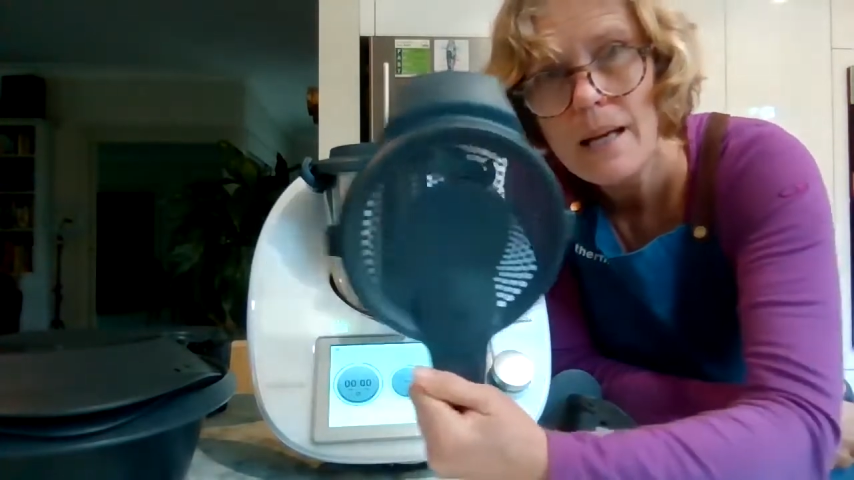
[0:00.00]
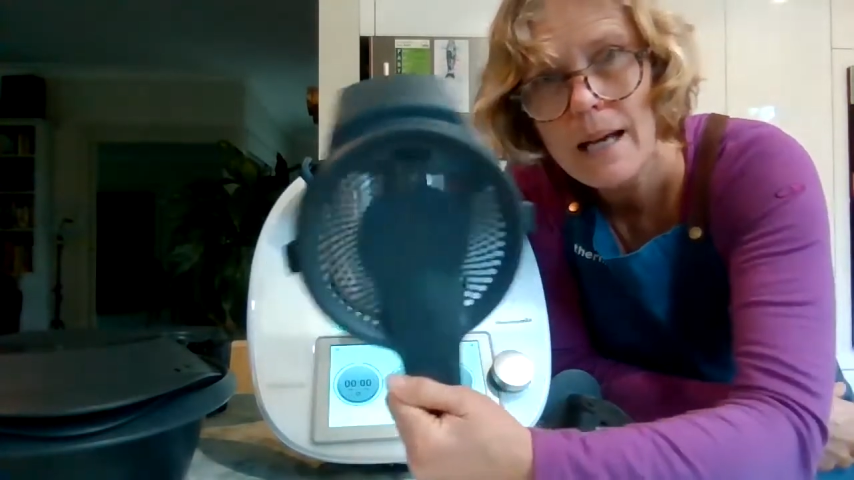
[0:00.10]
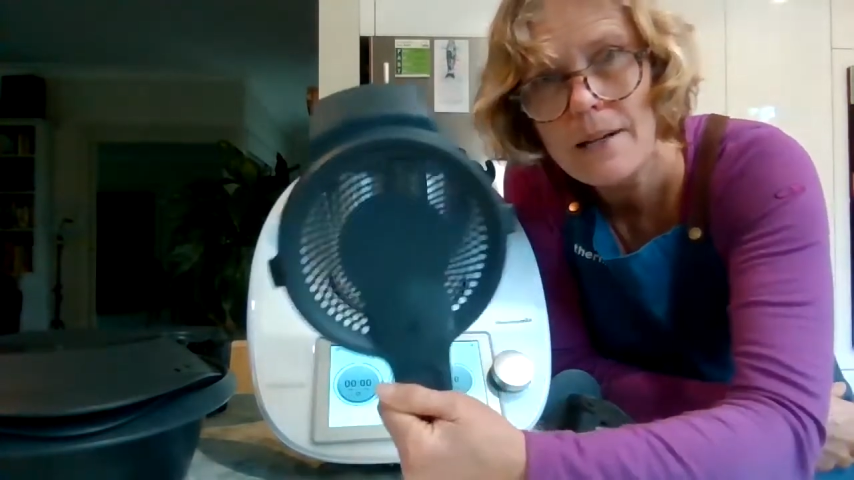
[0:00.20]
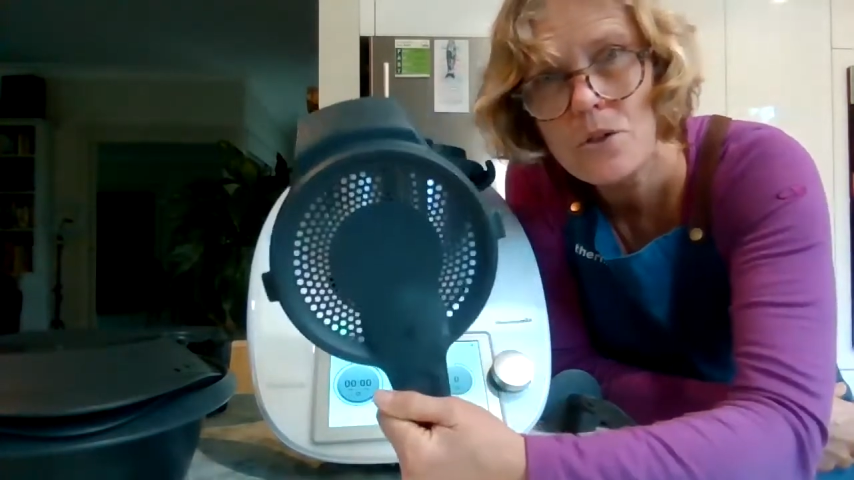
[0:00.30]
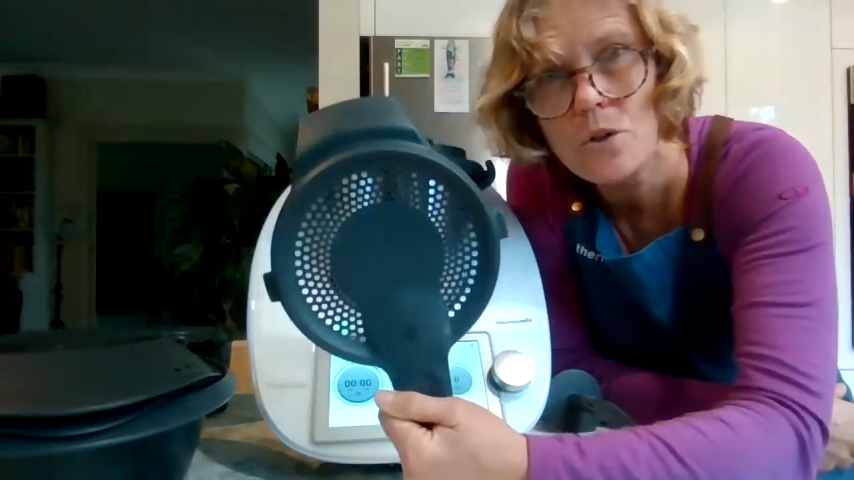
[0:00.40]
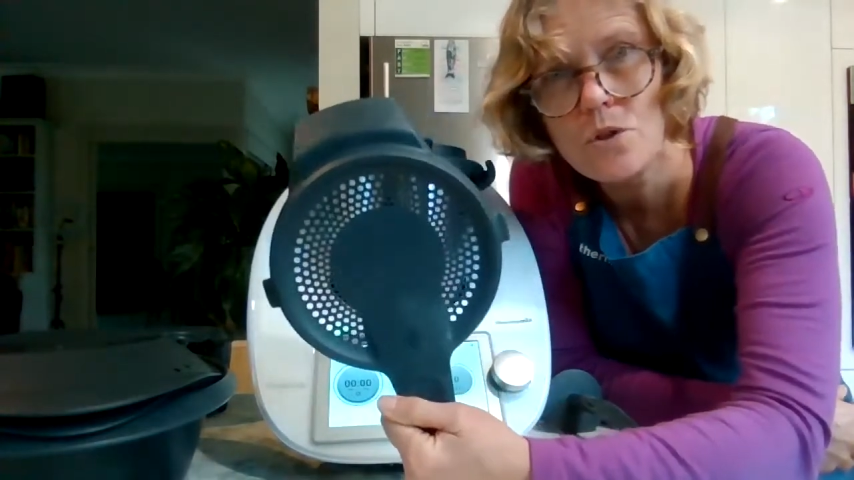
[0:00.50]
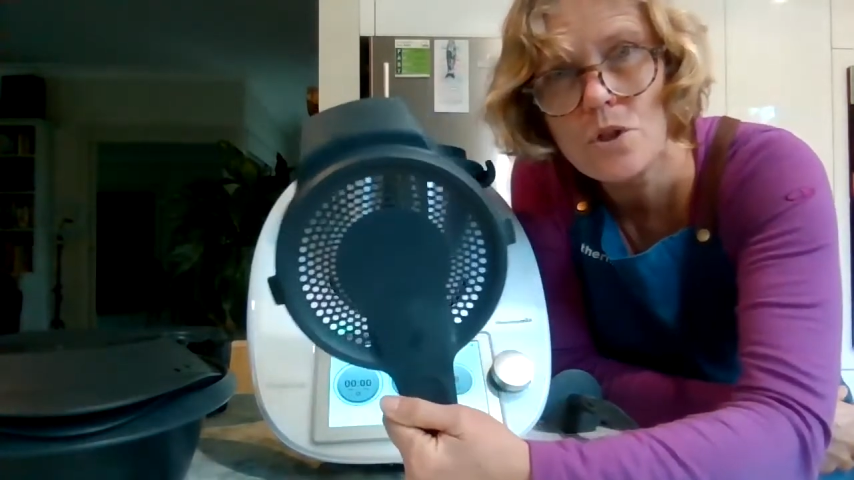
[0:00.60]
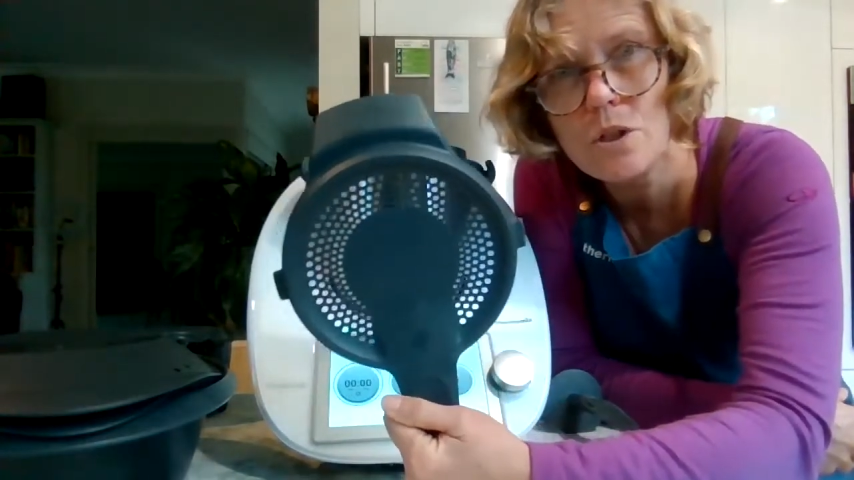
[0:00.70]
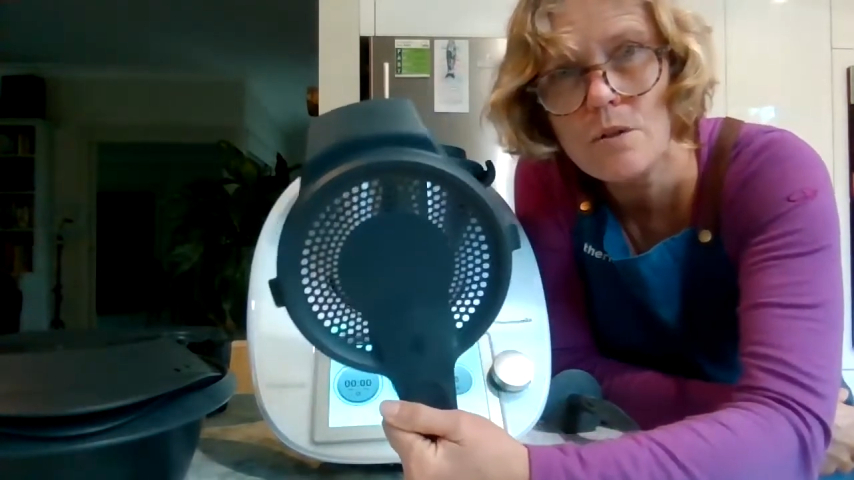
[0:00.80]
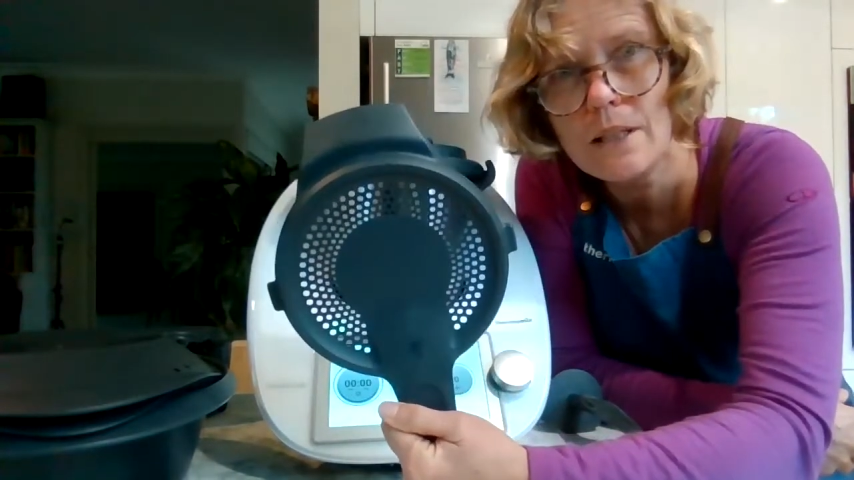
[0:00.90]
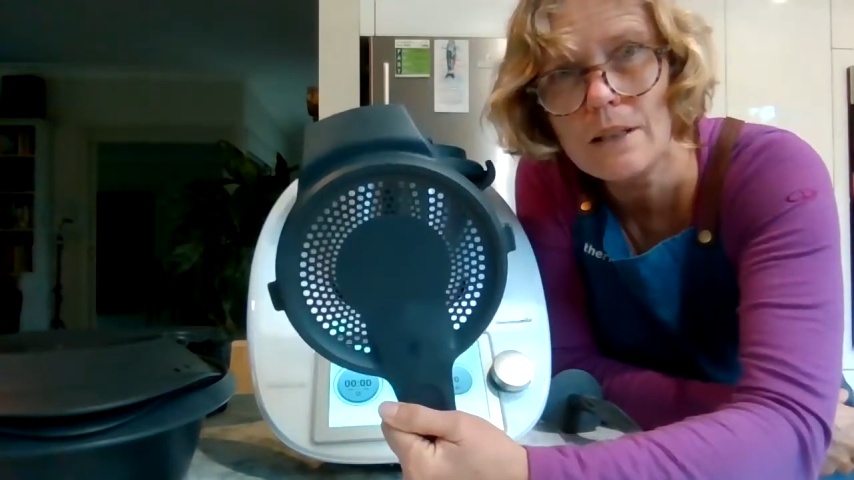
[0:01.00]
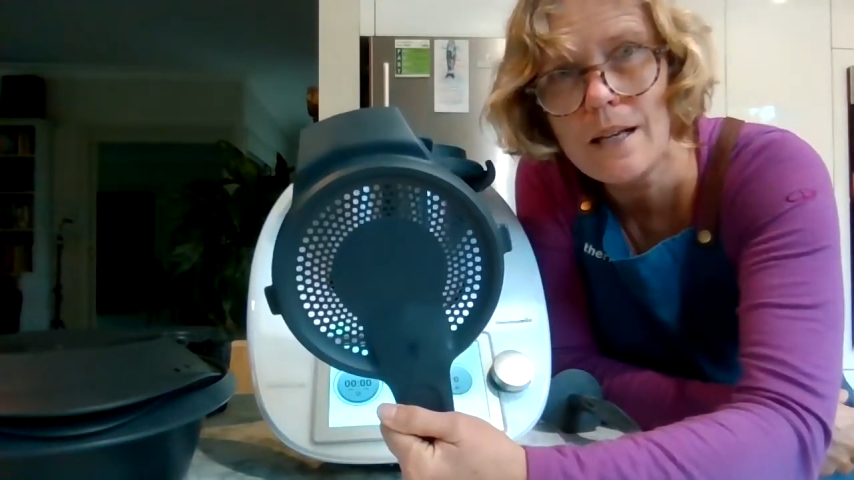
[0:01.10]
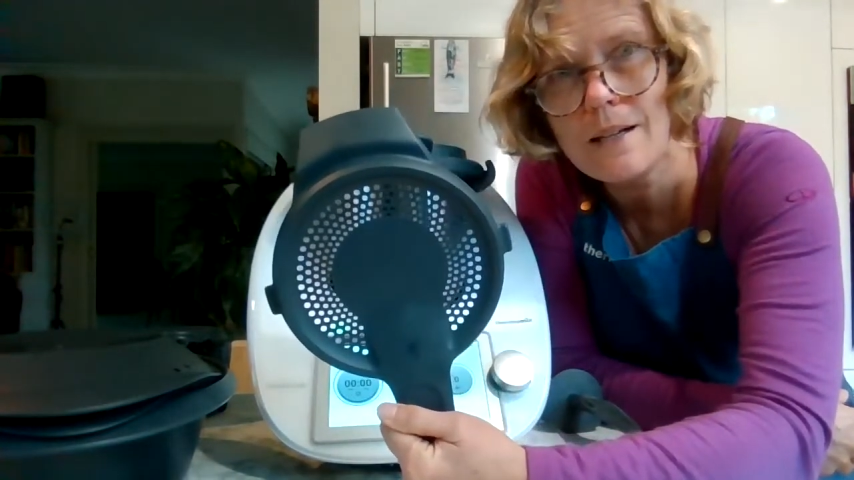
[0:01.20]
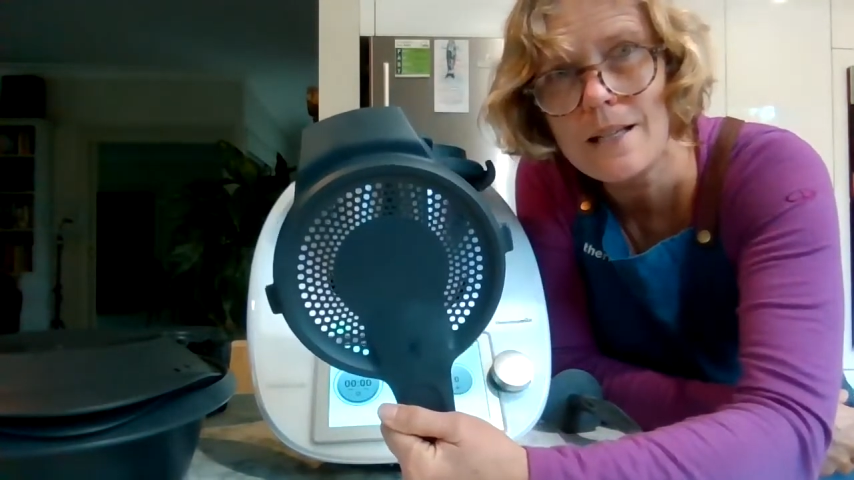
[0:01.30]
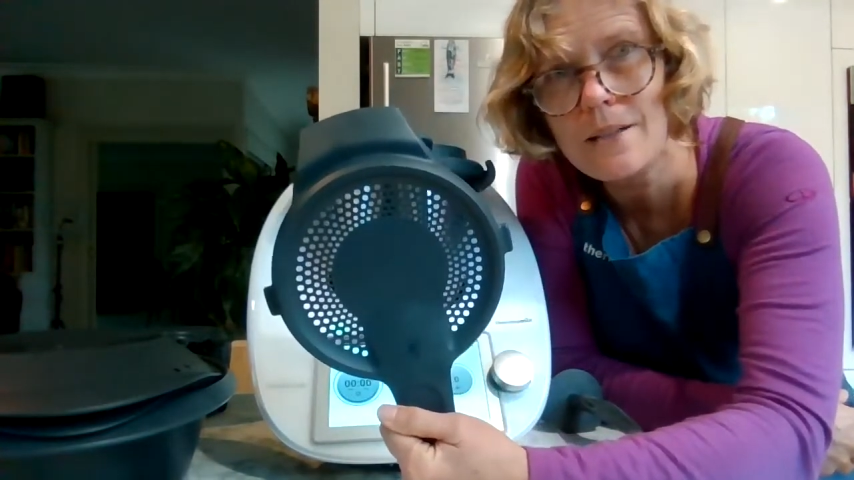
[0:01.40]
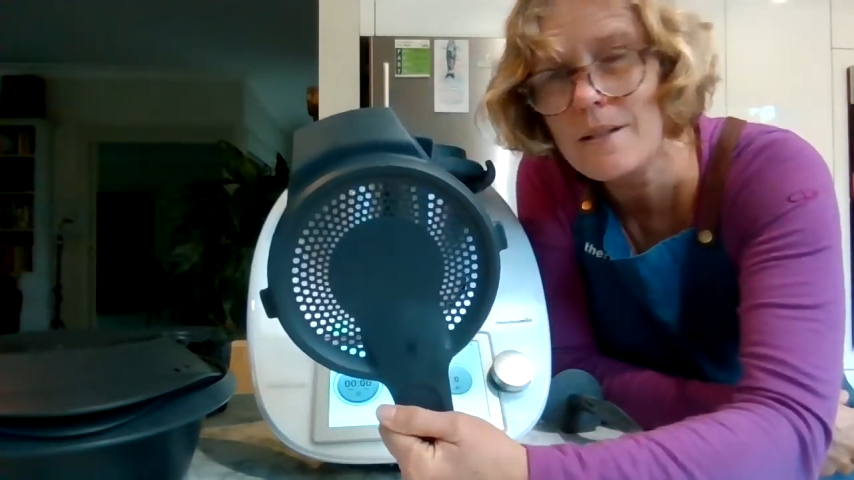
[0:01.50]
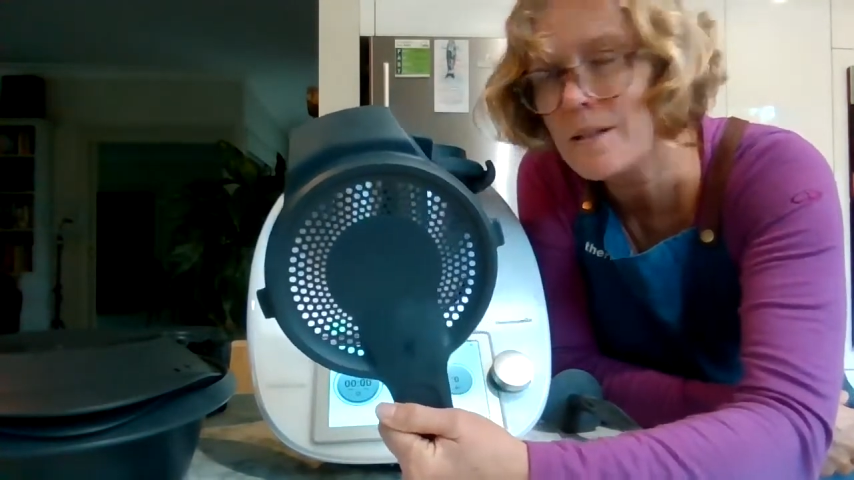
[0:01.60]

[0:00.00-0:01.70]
and it's got 2 little lugs either